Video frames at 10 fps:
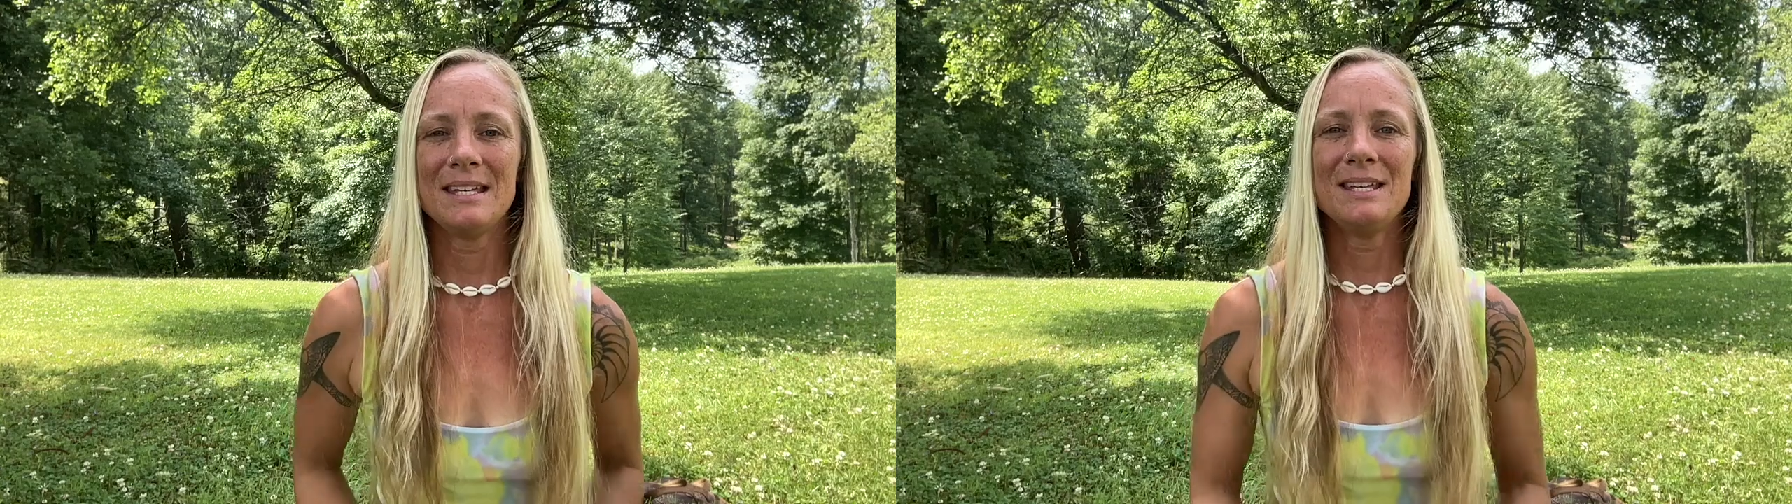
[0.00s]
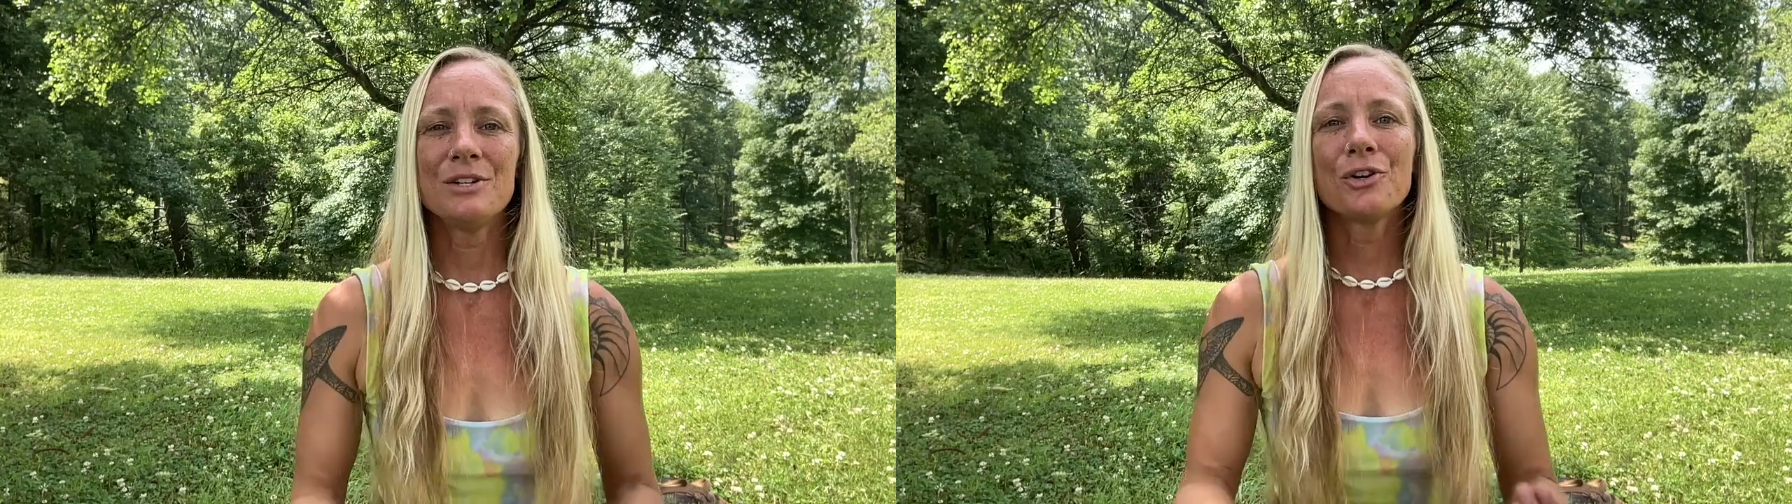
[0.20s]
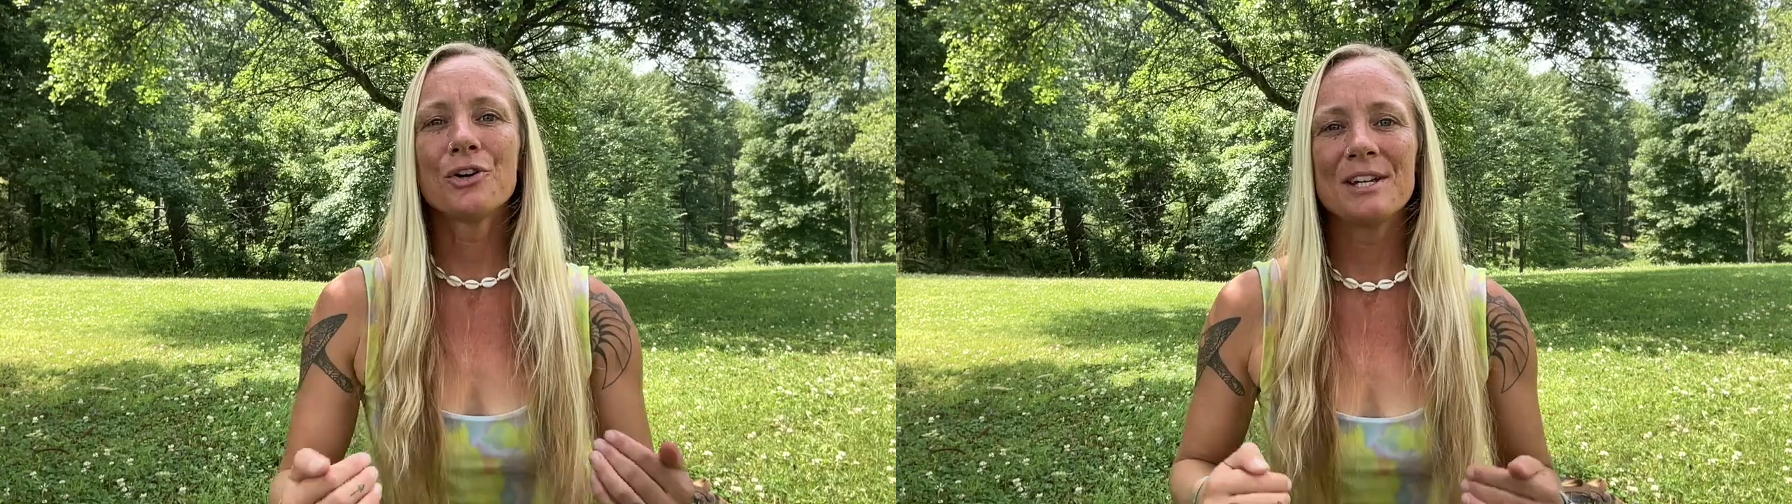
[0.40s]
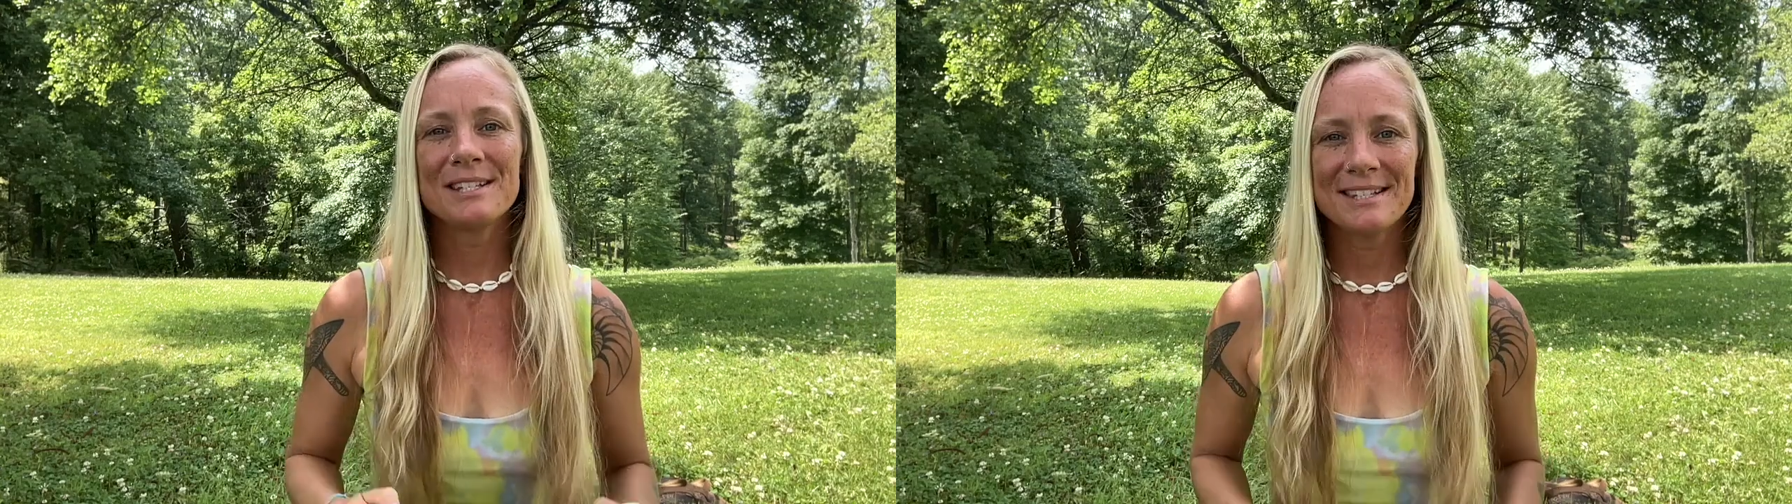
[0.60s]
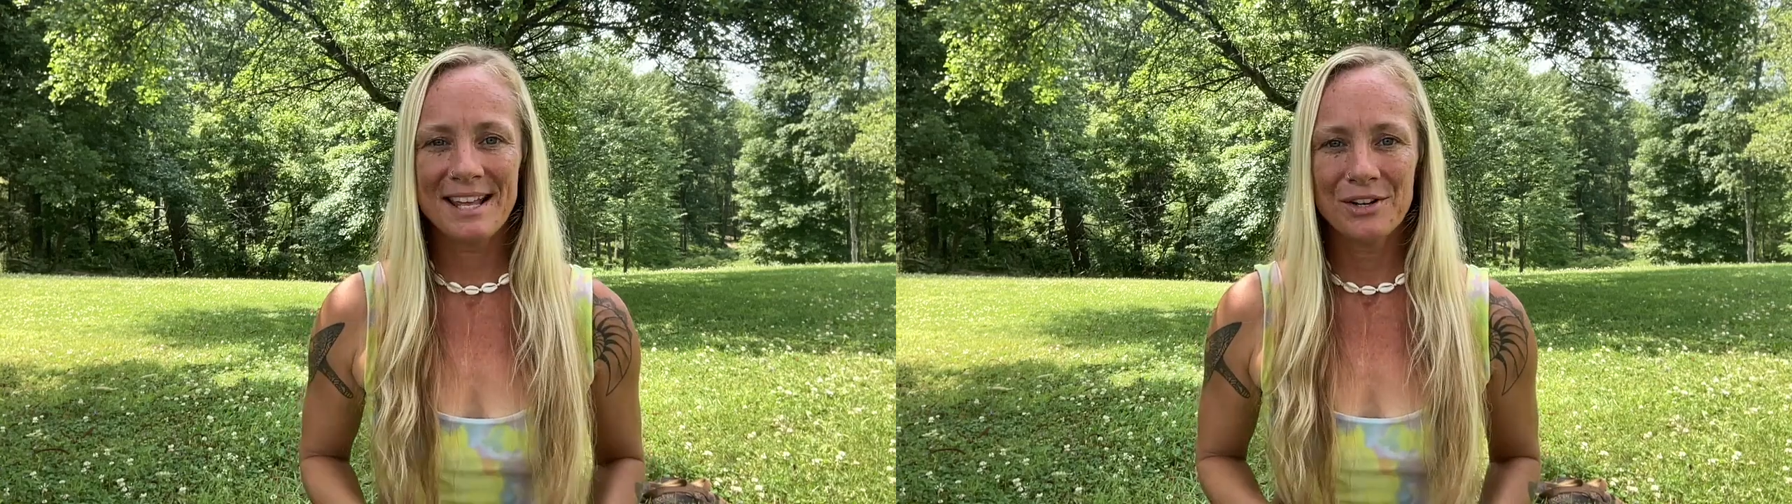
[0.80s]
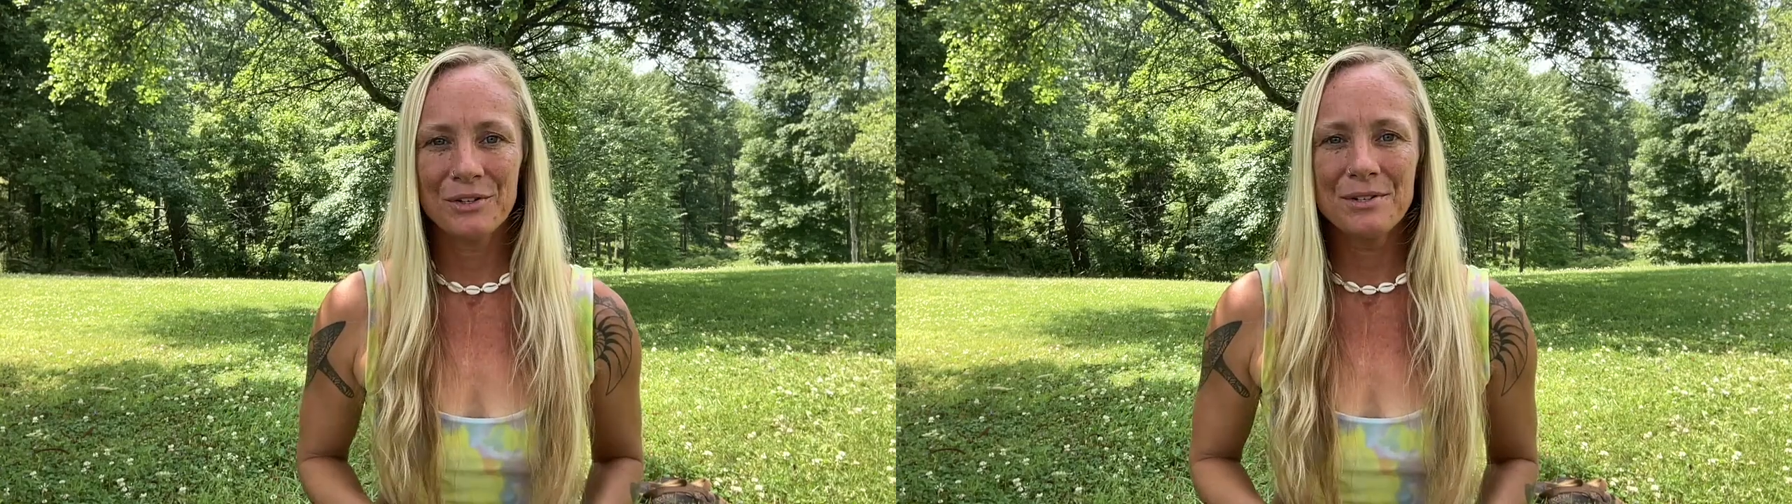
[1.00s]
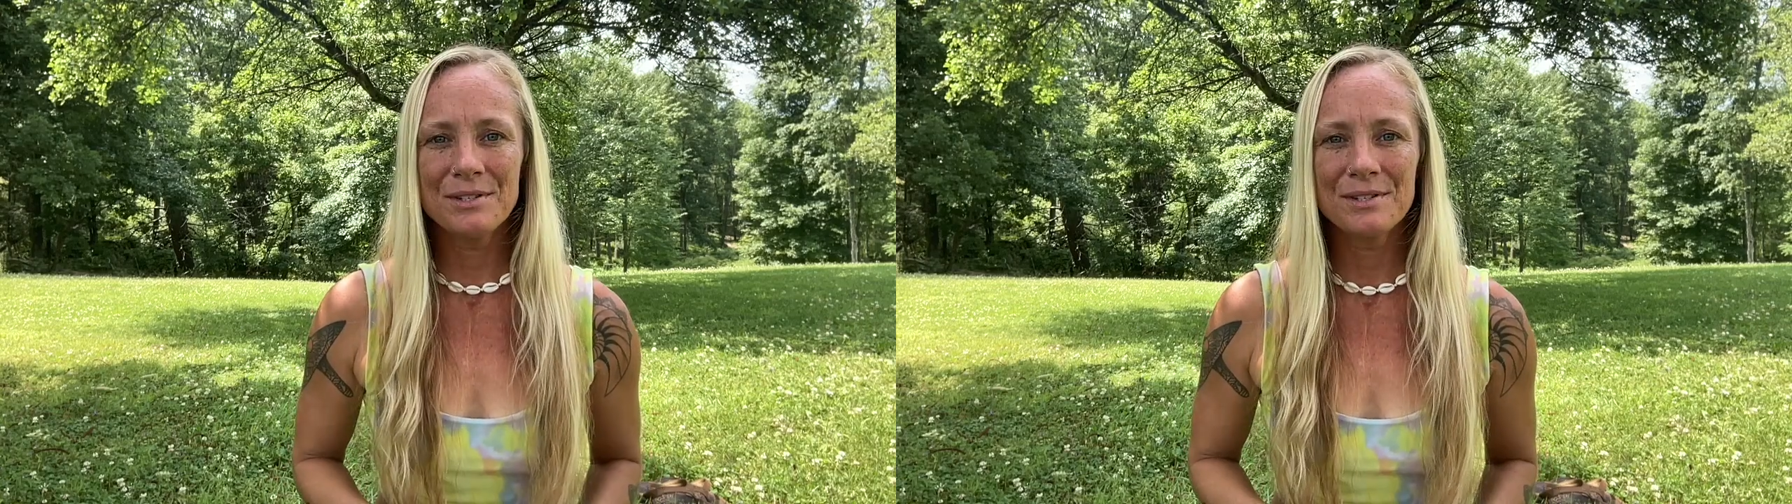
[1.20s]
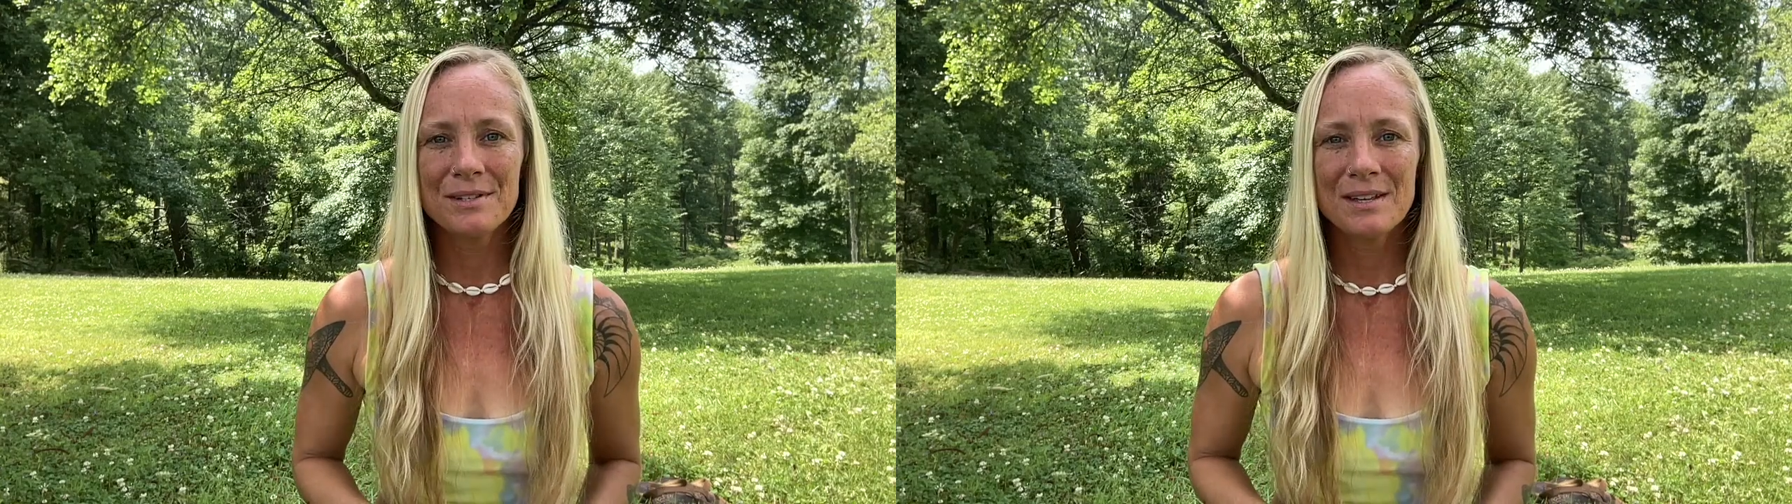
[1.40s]
increase
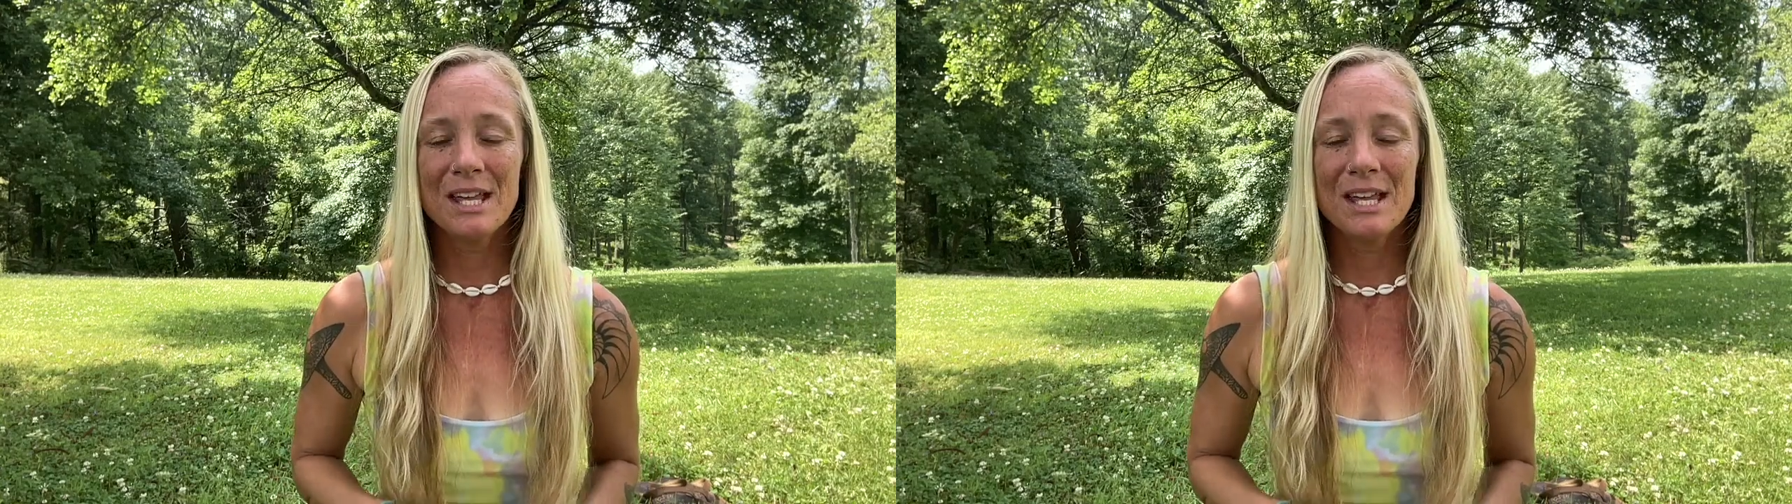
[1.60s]
sales